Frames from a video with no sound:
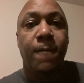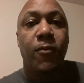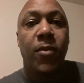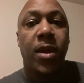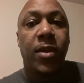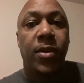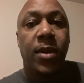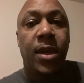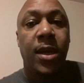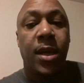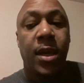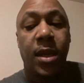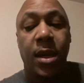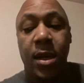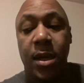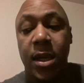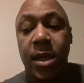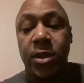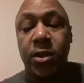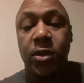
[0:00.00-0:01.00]
and then
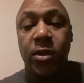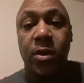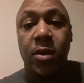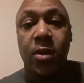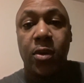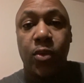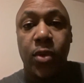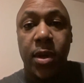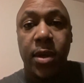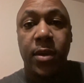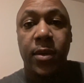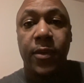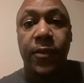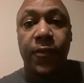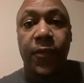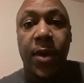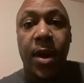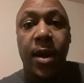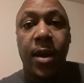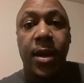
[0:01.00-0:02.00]
it'll let you know where you
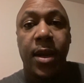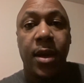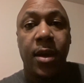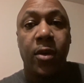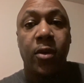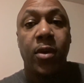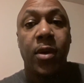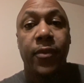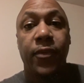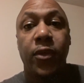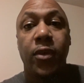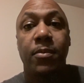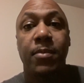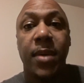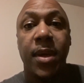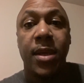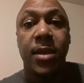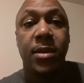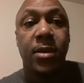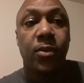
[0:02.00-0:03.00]
fired at or if you
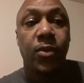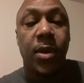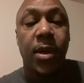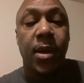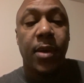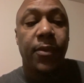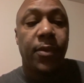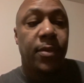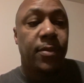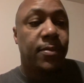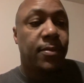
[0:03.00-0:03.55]
missed or whatever.